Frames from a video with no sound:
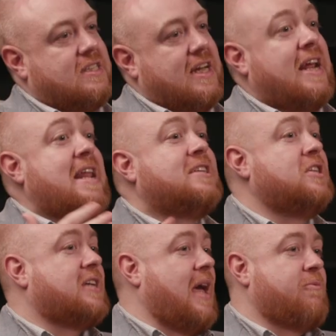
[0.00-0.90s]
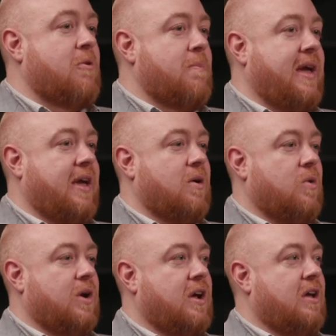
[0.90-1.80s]
designed. And that just came from me
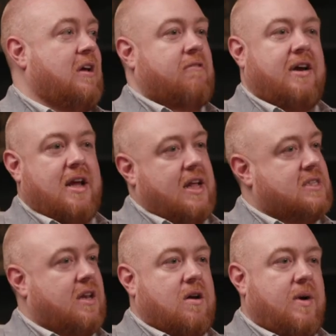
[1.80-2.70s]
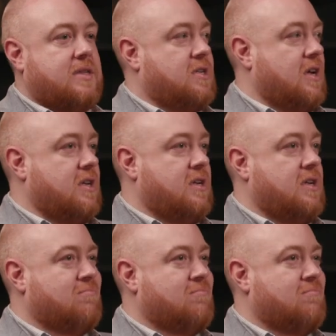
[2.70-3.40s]
going right. I'll ask it a question.